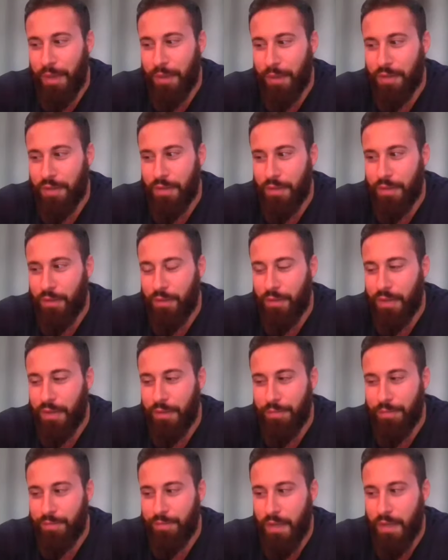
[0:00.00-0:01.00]
man. You know,
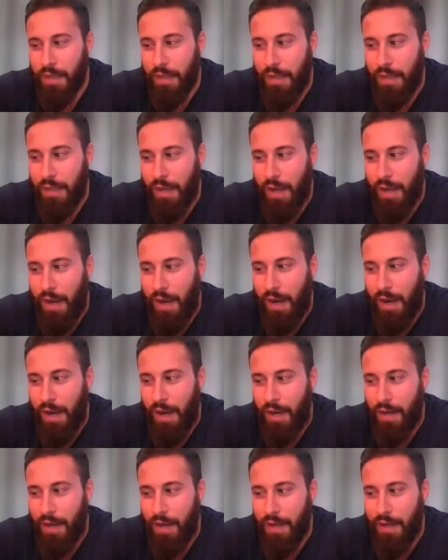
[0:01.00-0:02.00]
it,
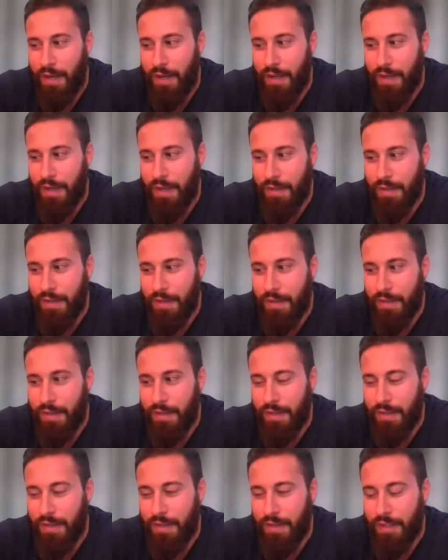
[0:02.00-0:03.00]
it,
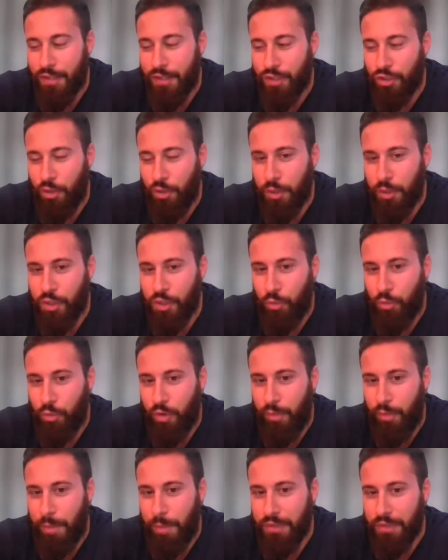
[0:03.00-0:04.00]
it's so much
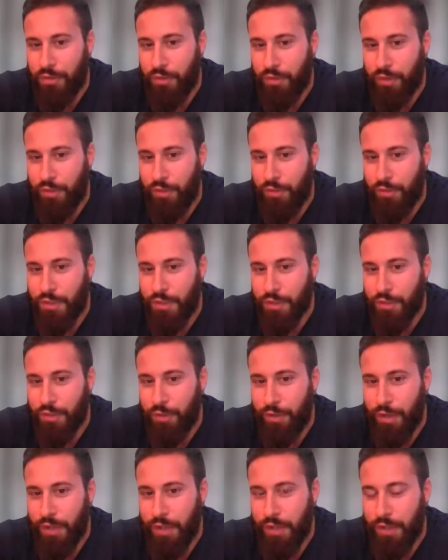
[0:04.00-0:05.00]
more of a mental than a physical
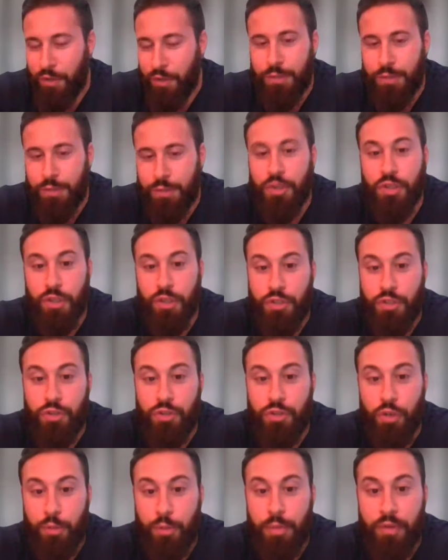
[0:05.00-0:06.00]
thing, you know, especially because
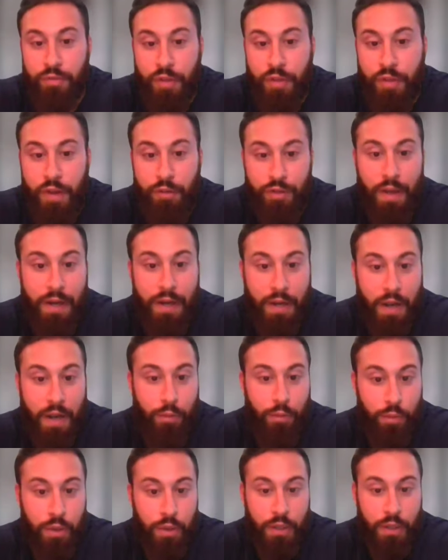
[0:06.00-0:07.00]
you're a big fan of fighting.
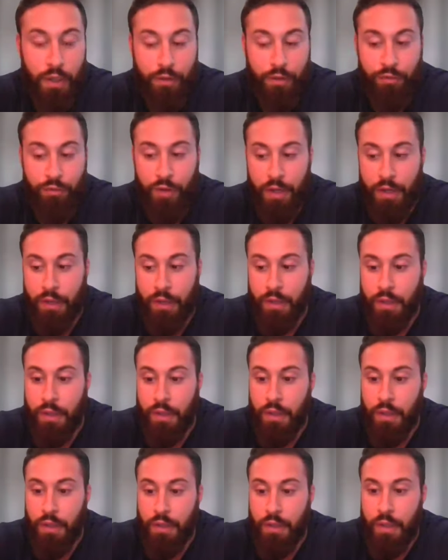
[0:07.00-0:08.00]
I really like fighting.
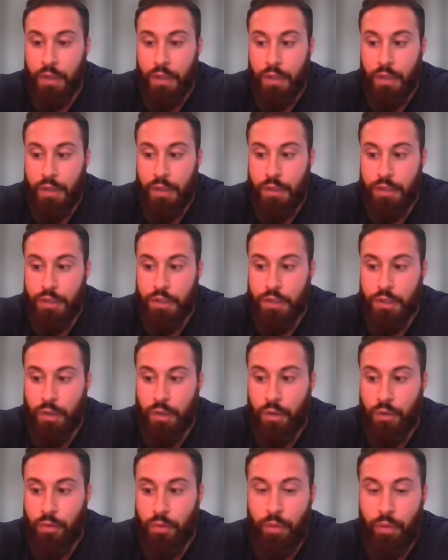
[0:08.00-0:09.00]

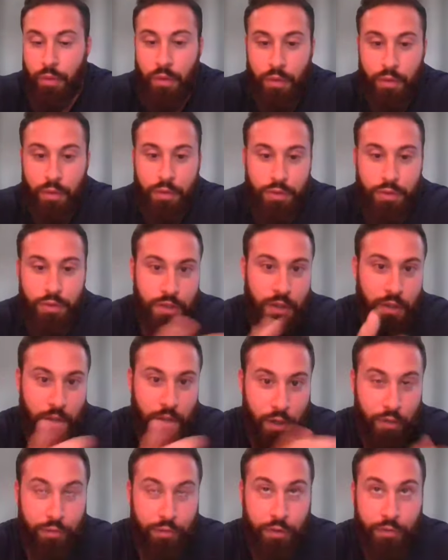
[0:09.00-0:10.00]
So just to
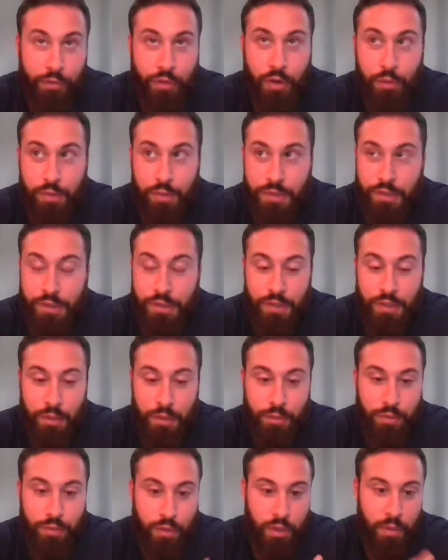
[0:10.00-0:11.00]
clarify for anyone's
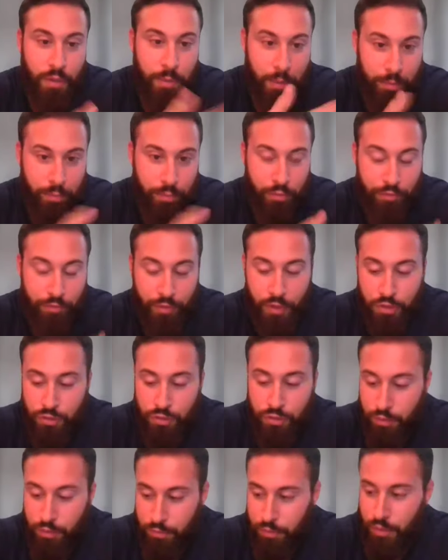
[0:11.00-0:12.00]
listening, we're talking about
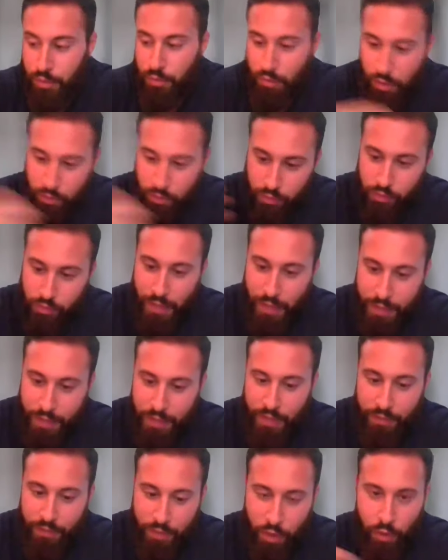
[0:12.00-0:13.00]
professional, you know, uh,
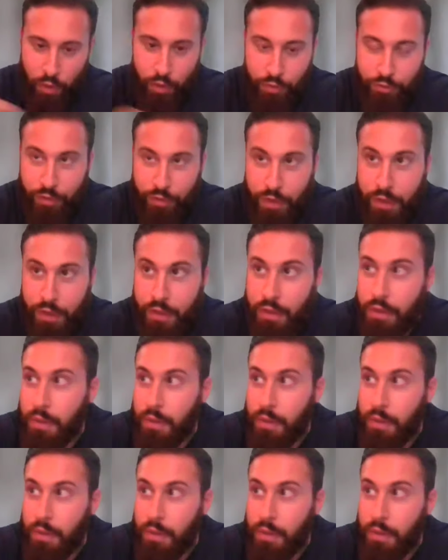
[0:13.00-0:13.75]
liking the art of fighting.